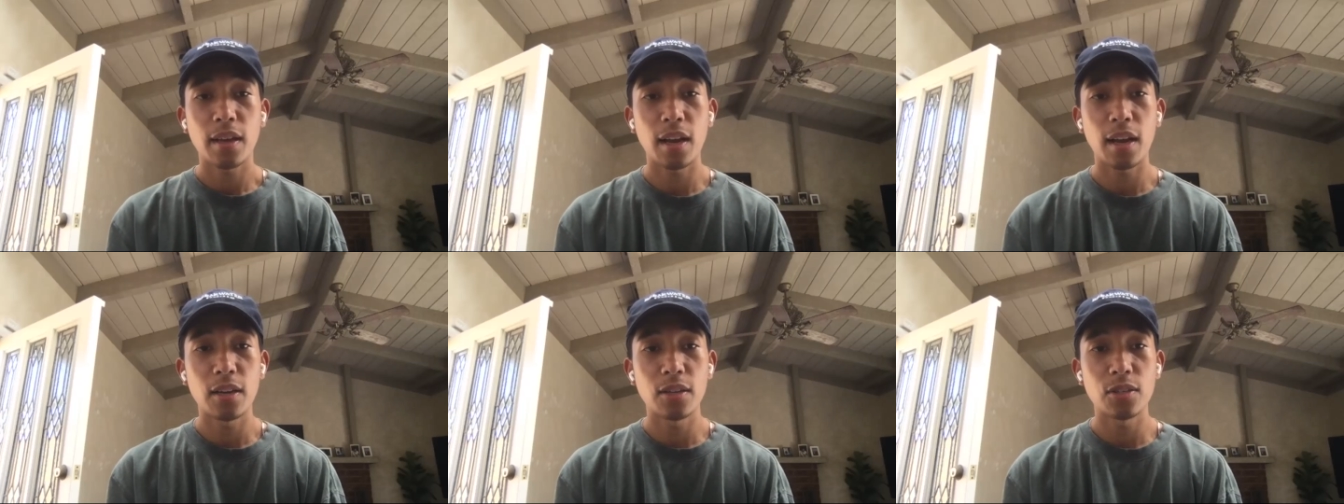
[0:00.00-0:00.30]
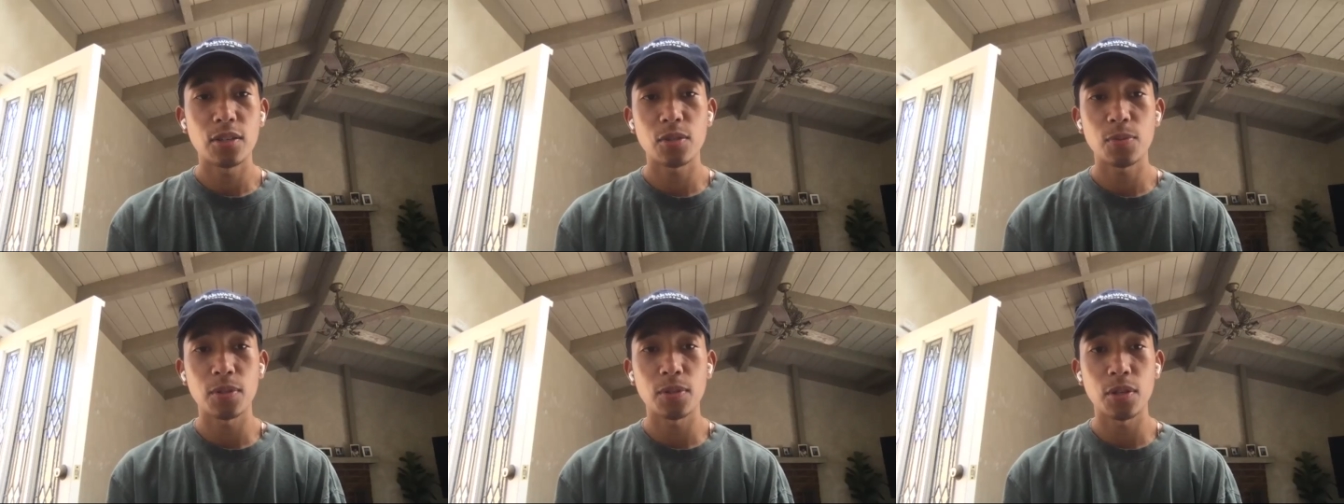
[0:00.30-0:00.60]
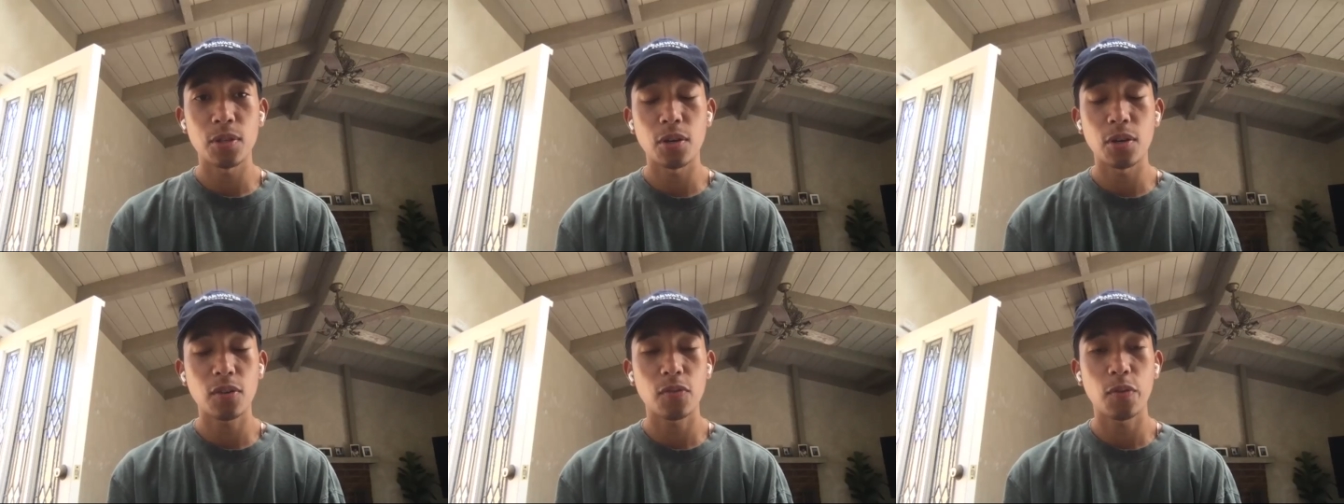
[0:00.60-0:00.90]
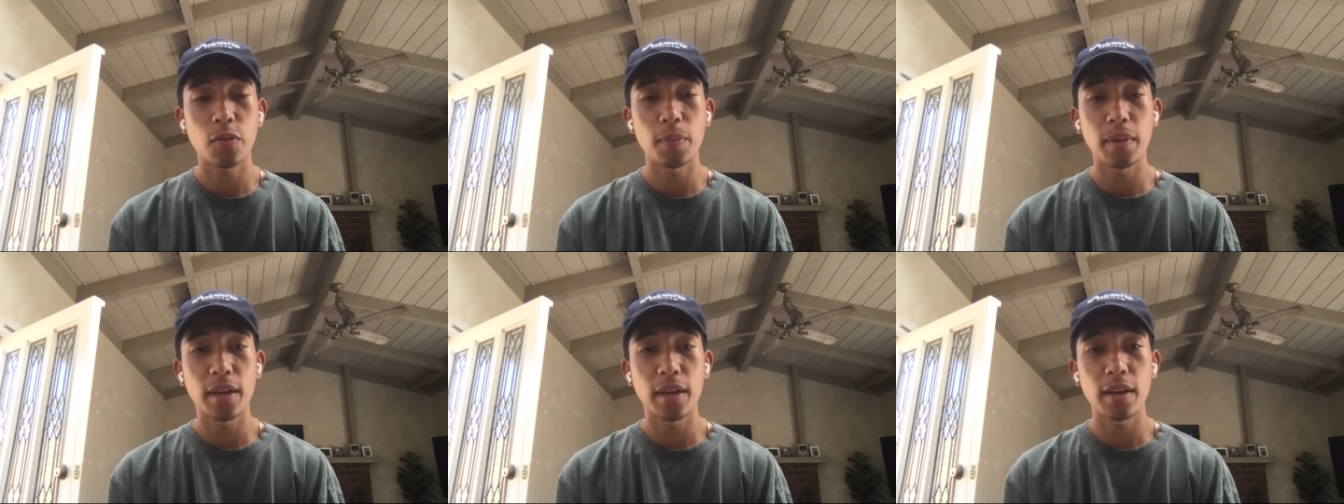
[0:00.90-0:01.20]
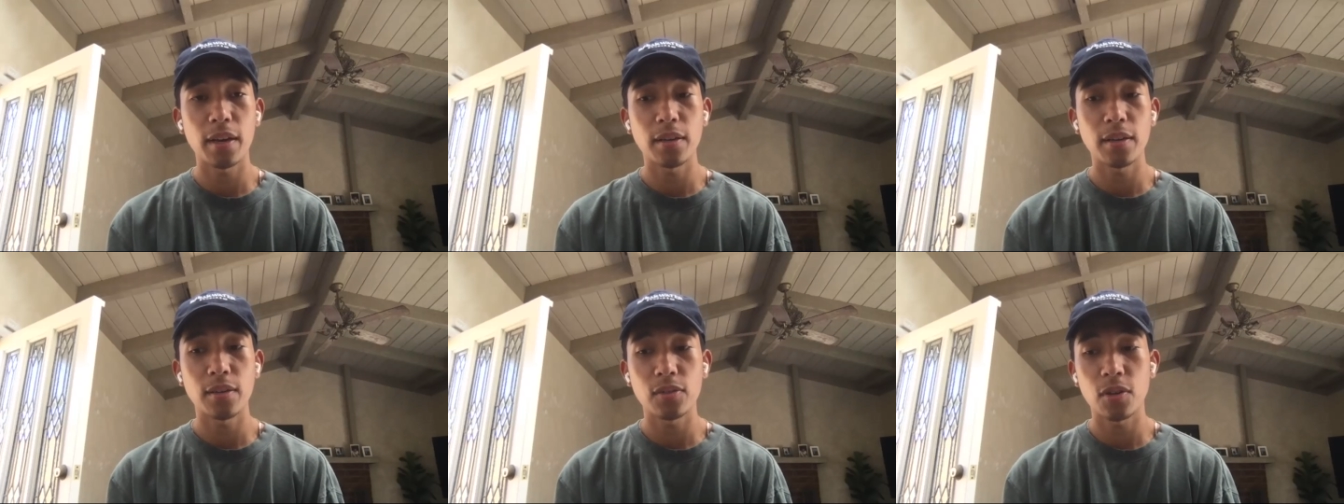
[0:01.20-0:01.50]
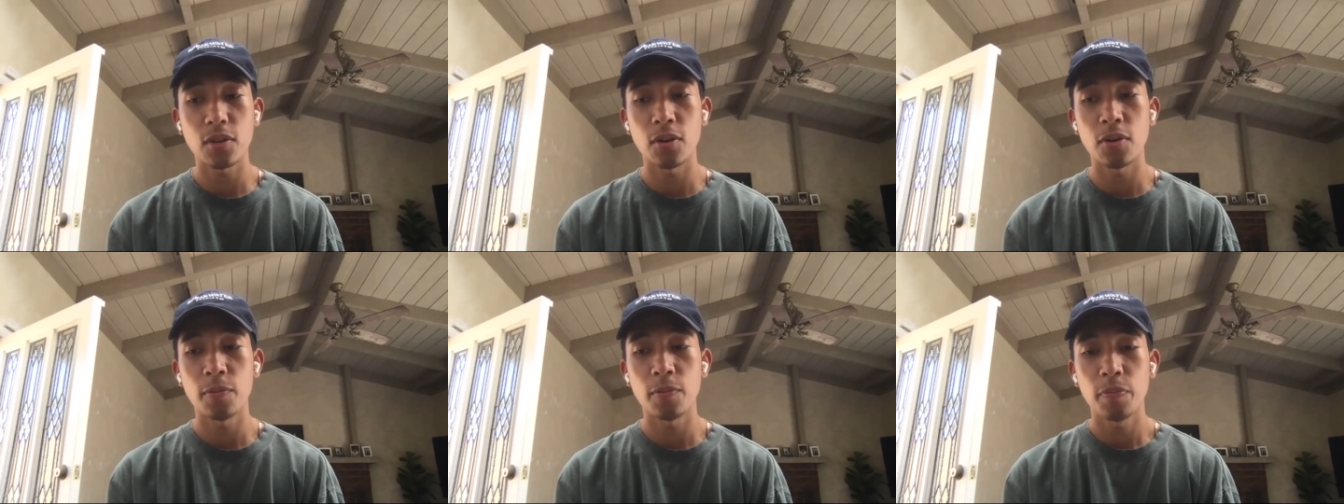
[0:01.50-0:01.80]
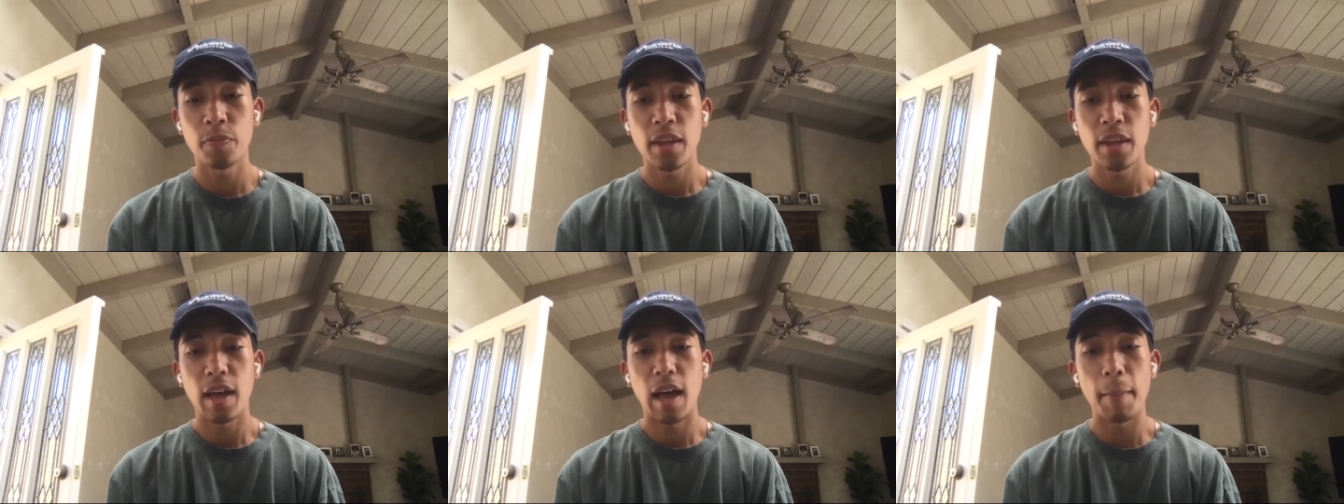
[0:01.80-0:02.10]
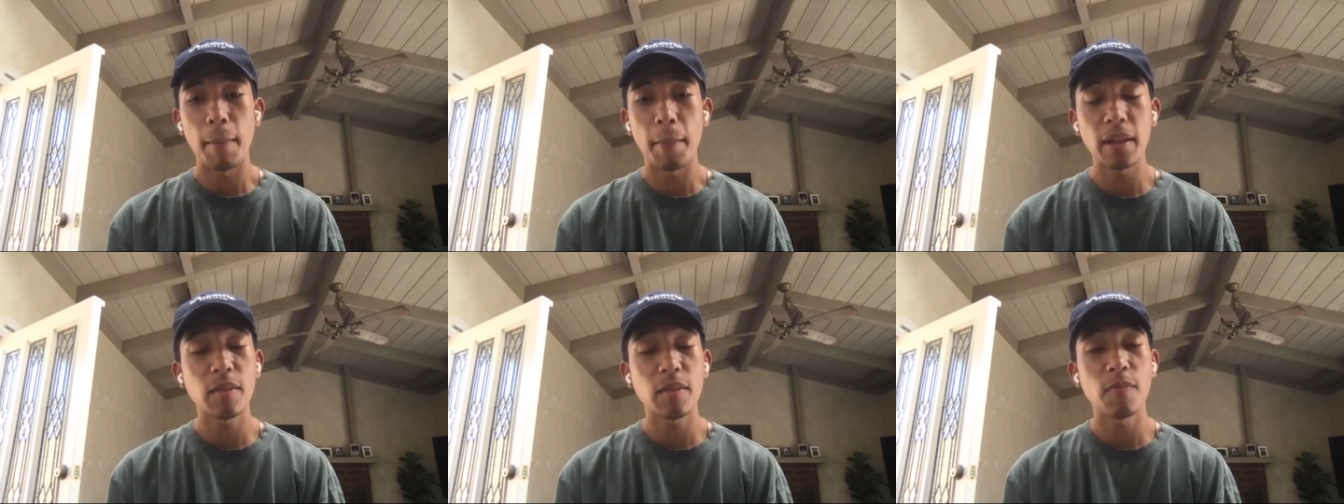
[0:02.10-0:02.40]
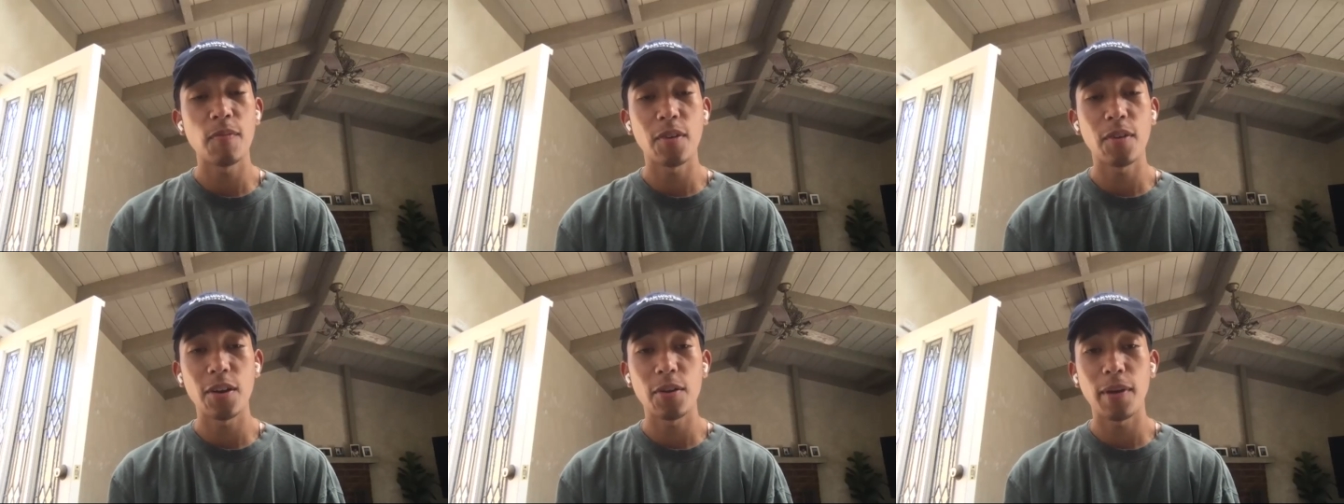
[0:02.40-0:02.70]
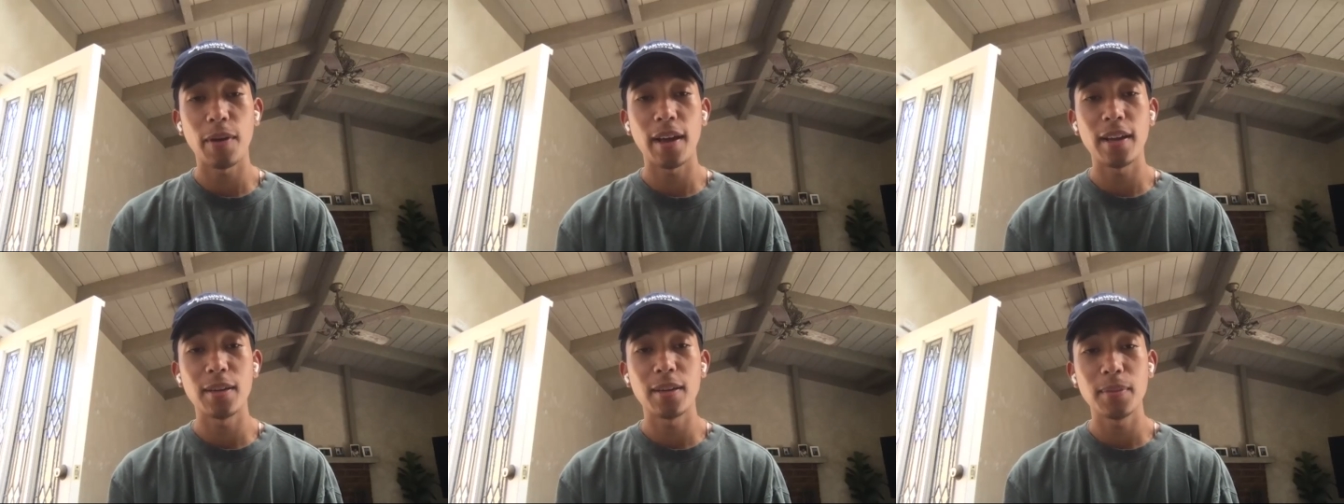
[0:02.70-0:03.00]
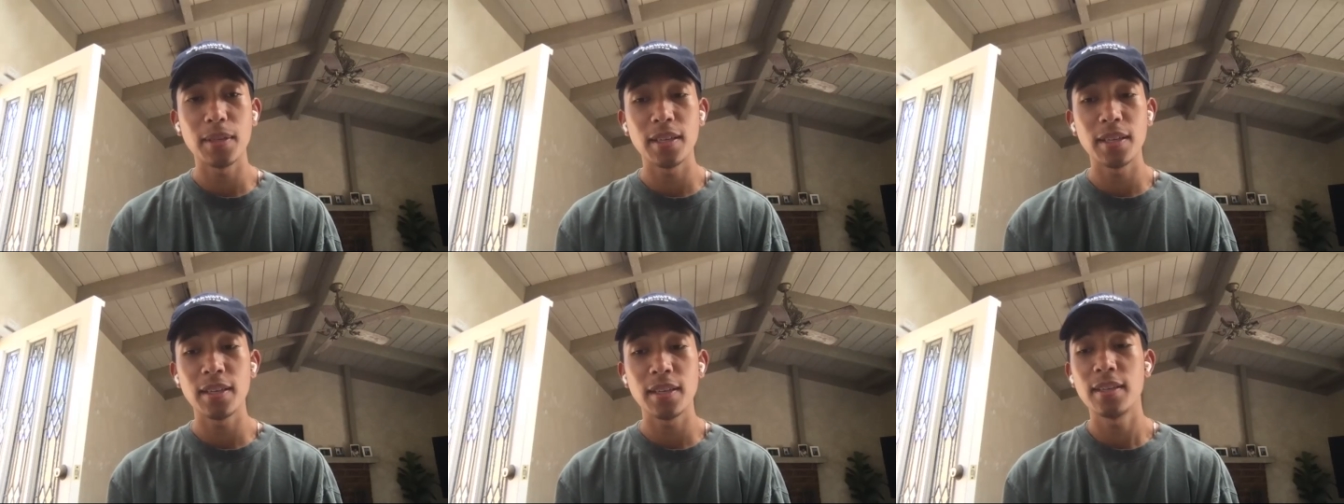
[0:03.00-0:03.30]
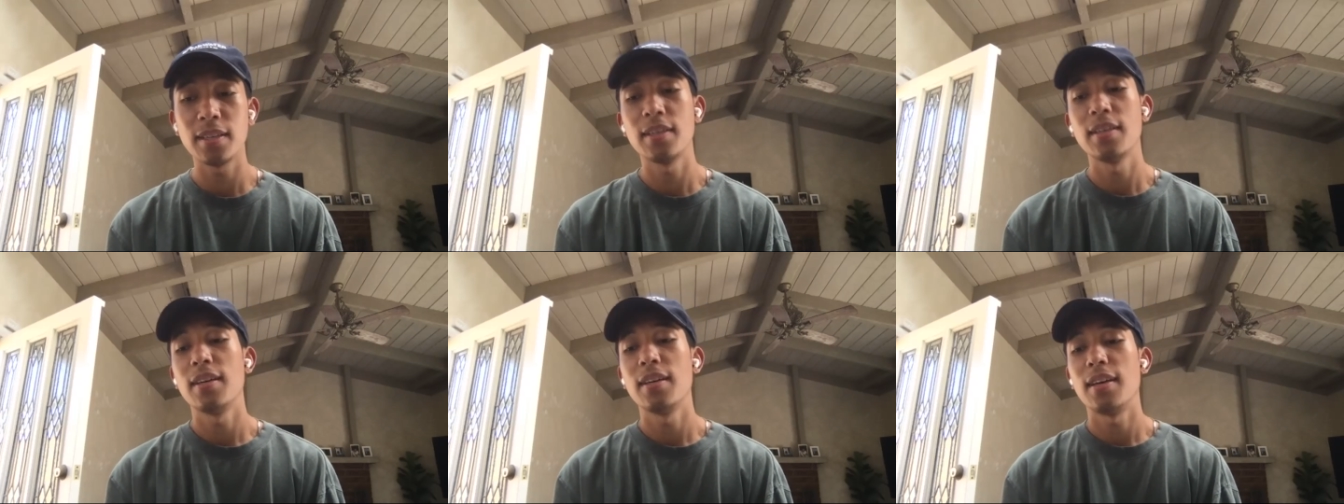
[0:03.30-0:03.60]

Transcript: kind of just was hooked from there. So I met them very randomly.